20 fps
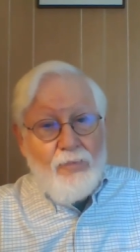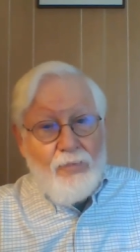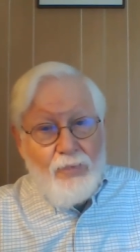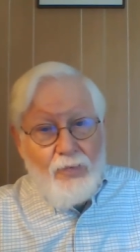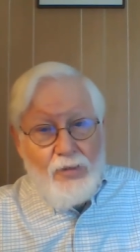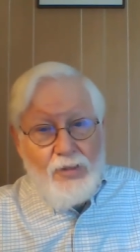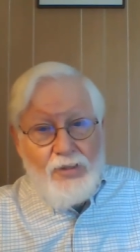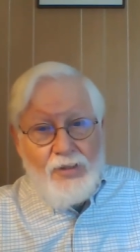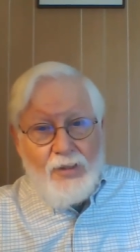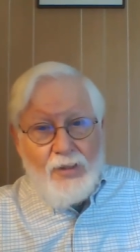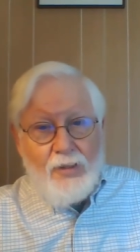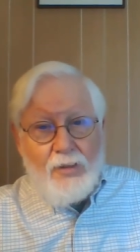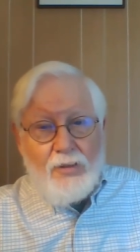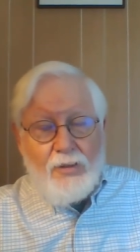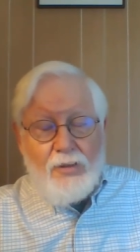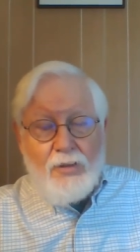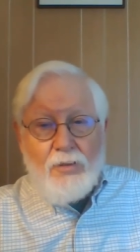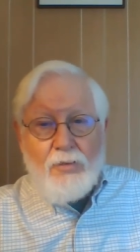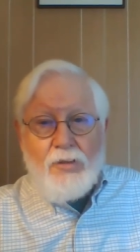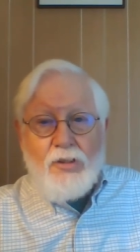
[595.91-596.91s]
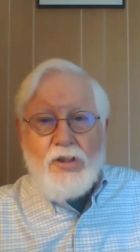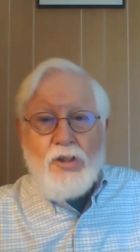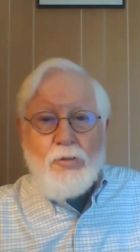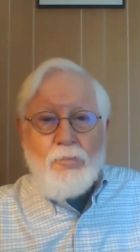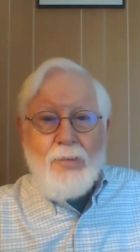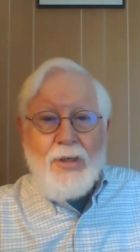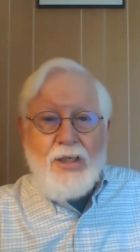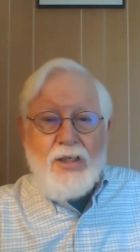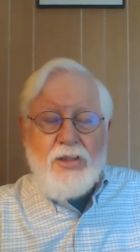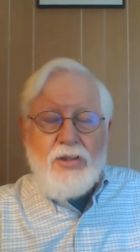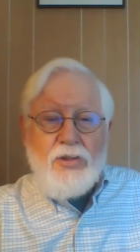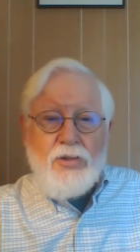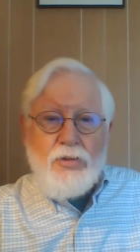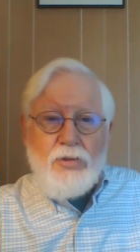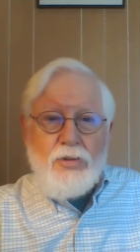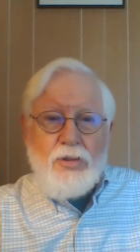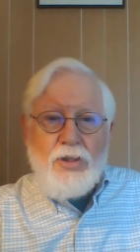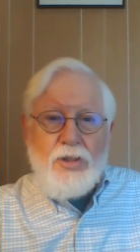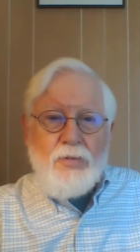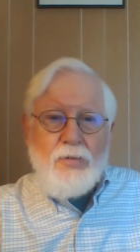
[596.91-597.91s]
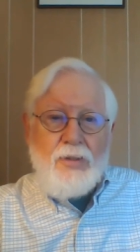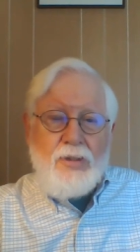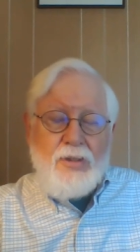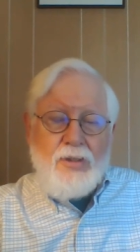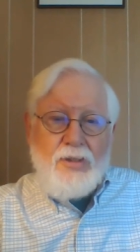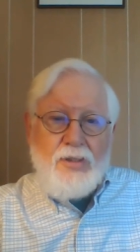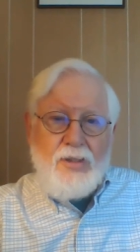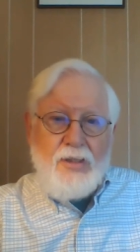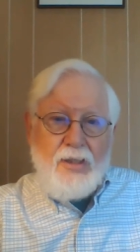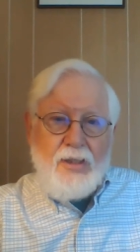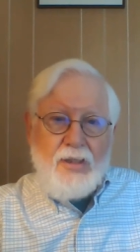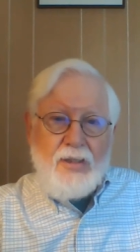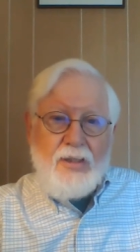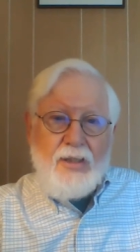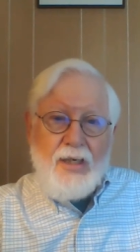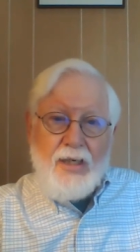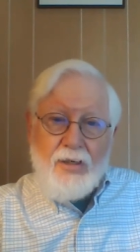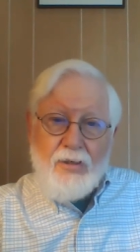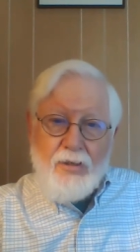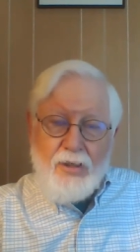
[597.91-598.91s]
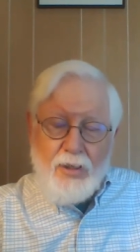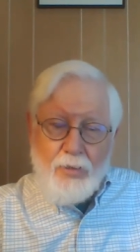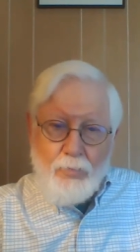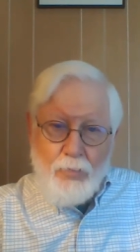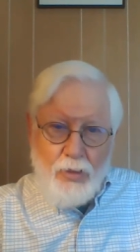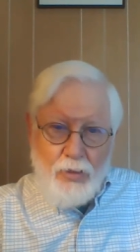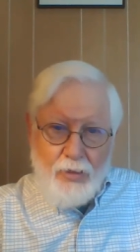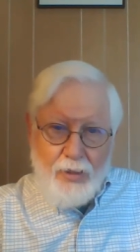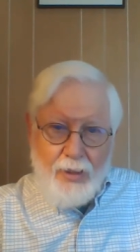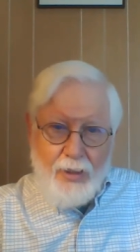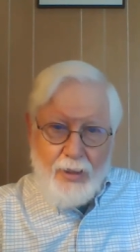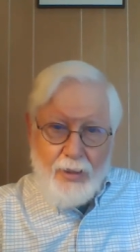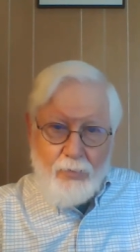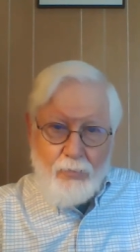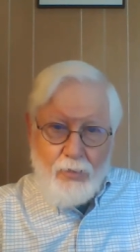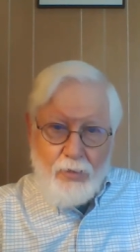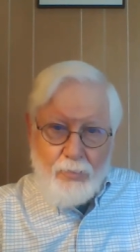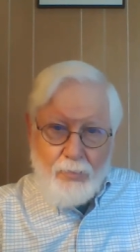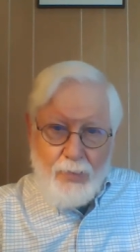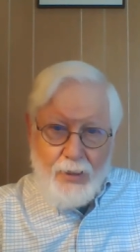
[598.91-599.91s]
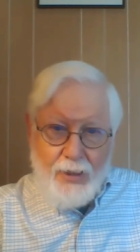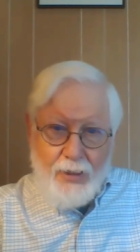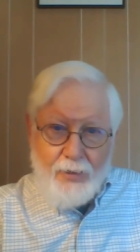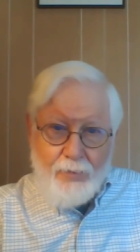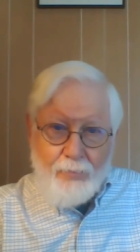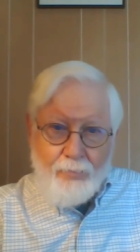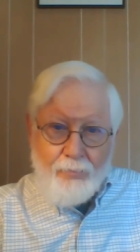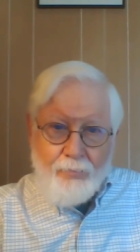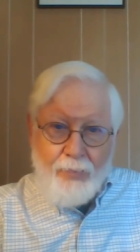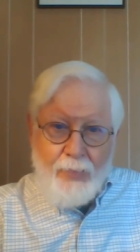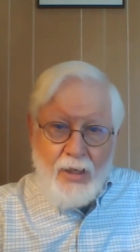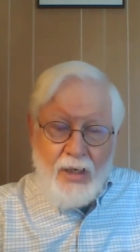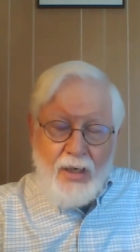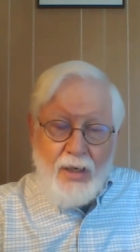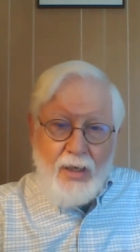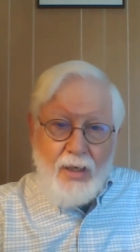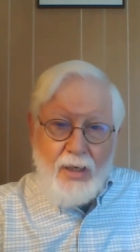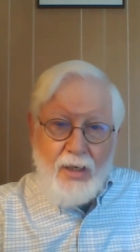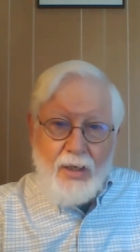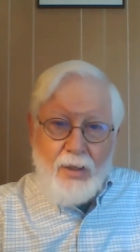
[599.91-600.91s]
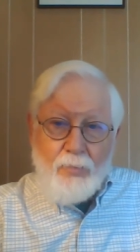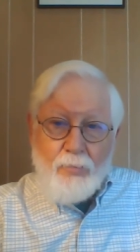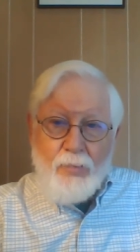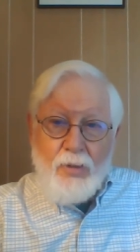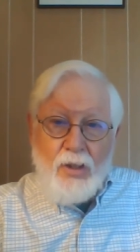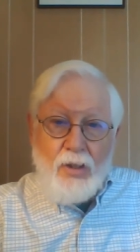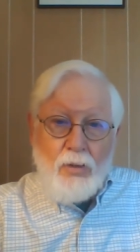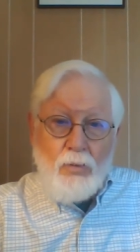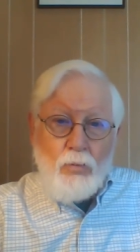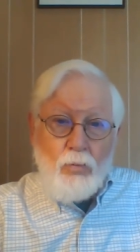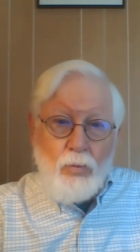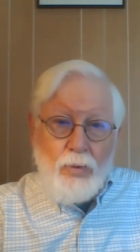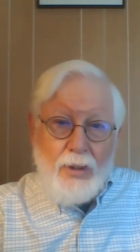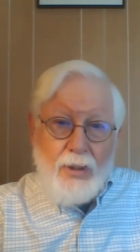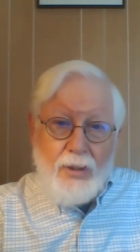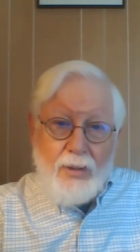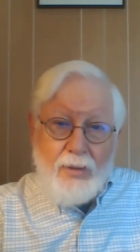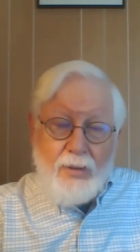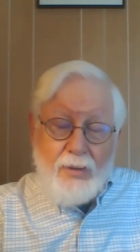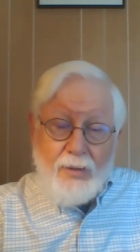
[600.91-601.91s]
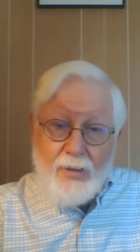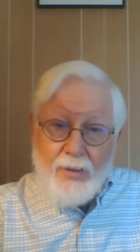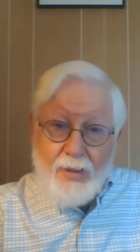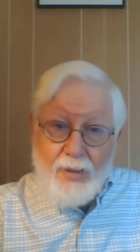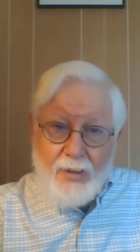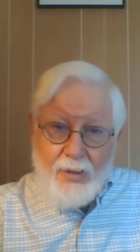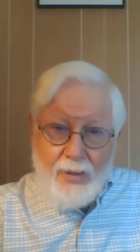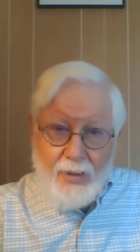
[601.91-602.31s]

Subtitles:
First thing to do is to make sure you understand how to communicate with me. Um, Read the